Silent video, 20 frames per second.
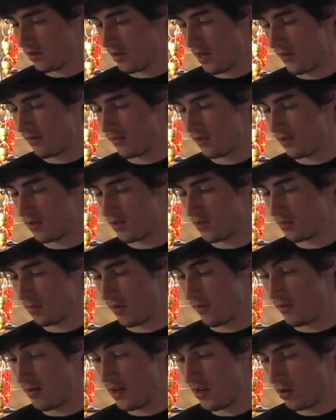definitely display
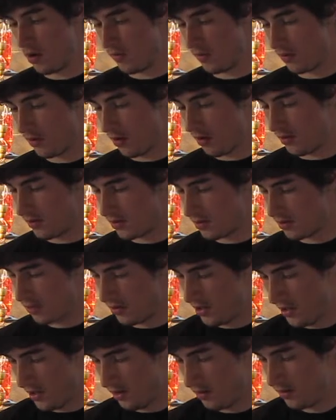video of her on
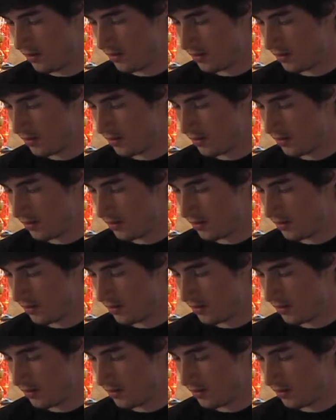screen.